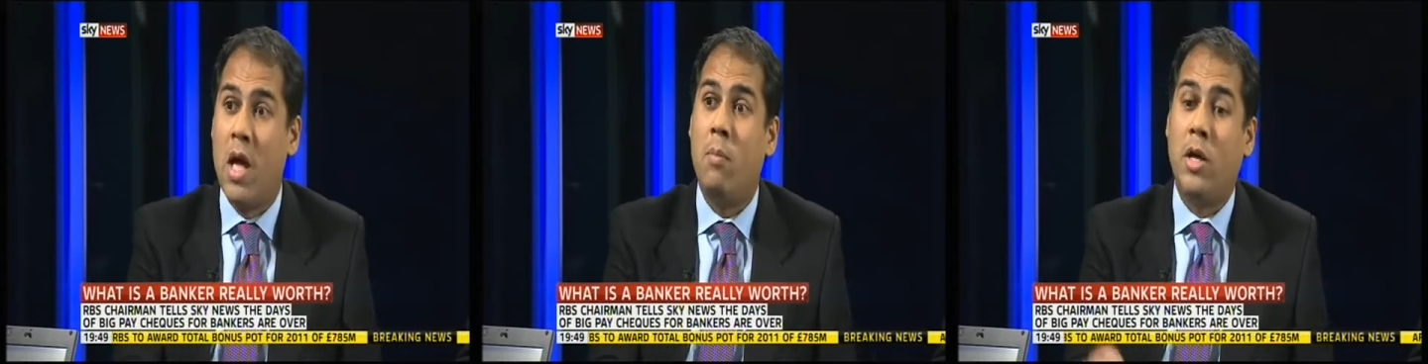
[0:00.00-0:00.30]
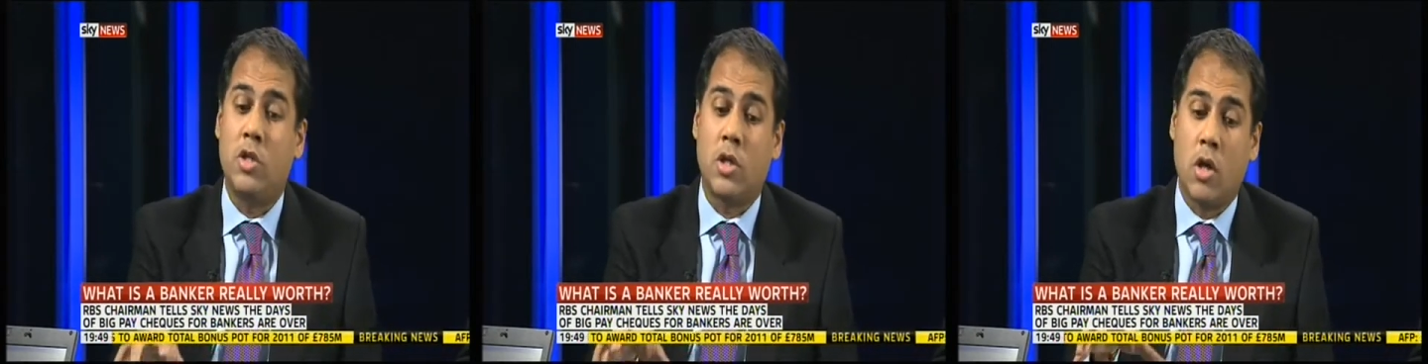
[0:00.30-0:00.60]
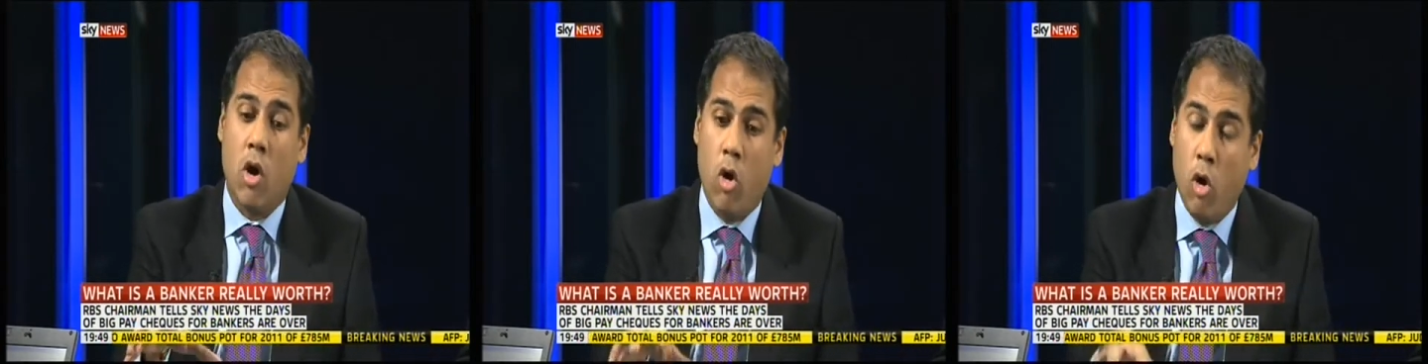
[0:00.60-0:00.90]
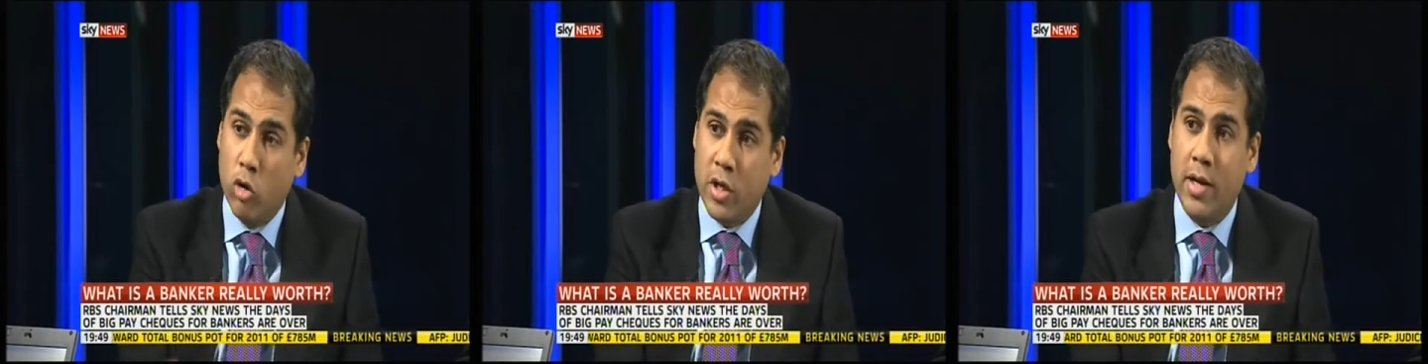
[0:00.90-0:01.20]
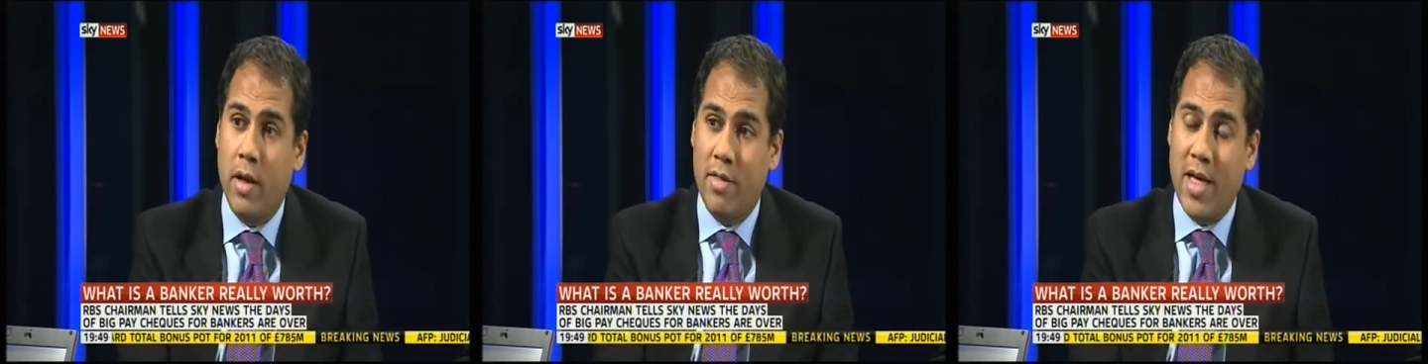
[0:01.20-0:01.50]
but just
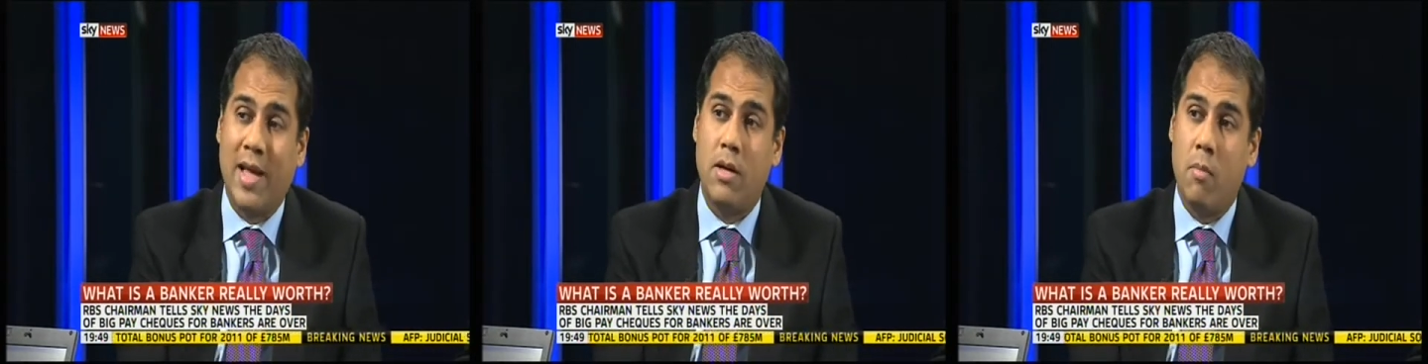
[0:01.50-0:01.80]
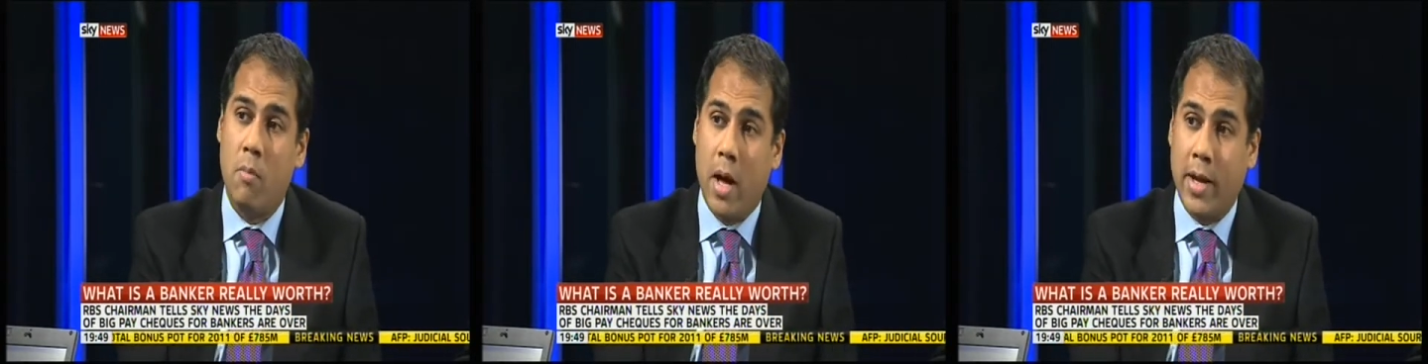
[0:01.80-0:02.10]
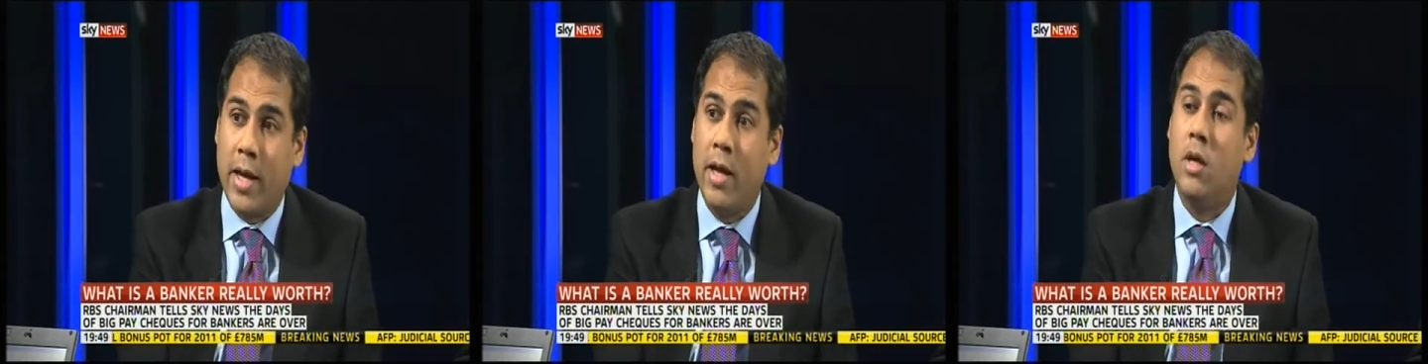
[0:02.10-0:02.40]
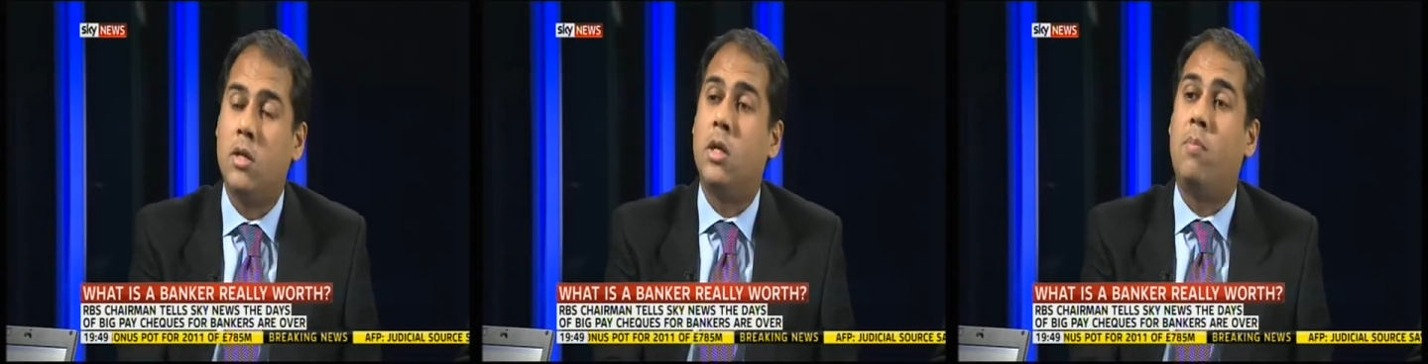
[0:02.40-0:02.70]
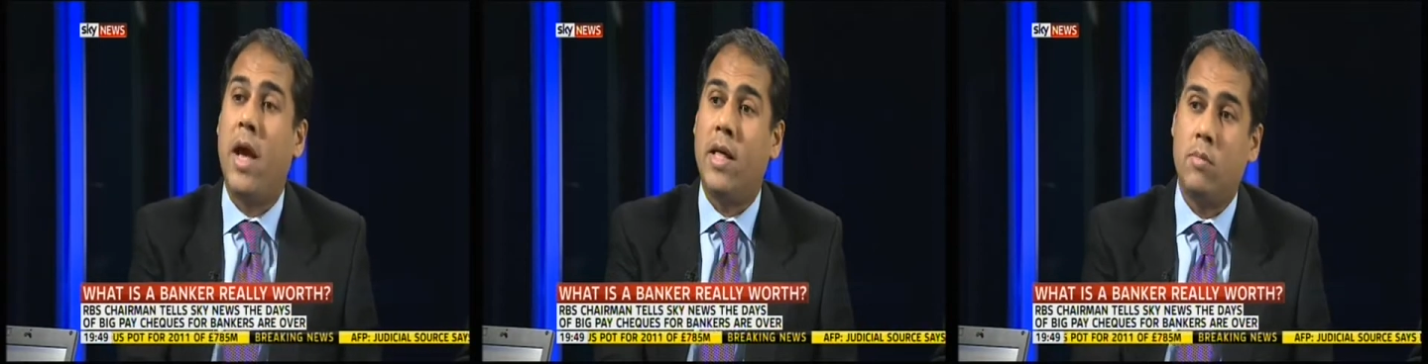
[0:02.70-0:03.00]
hoarding that money to
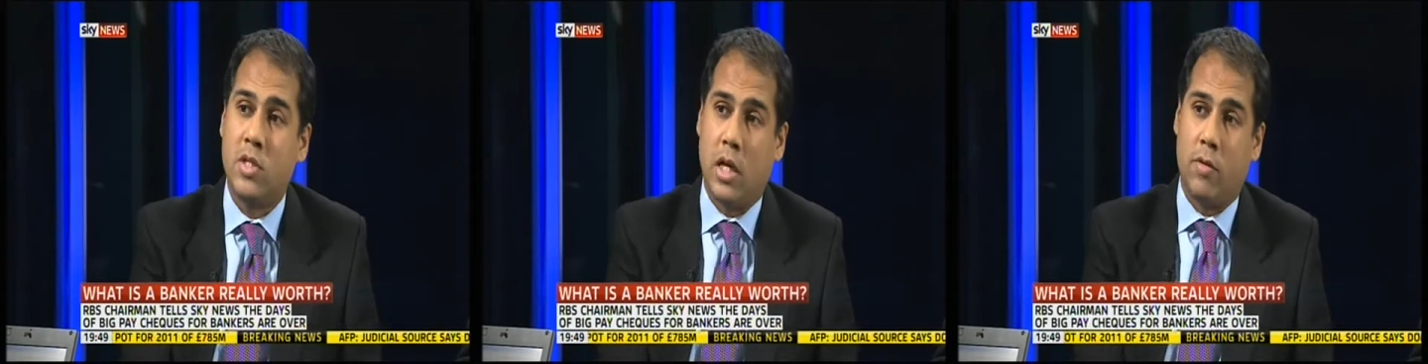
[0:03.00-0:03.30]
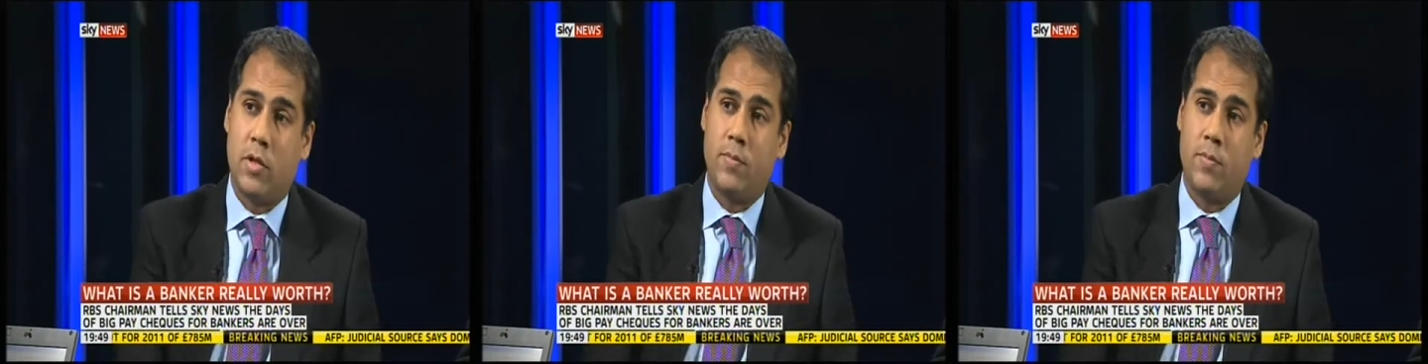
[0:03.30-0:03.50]
pay themselves.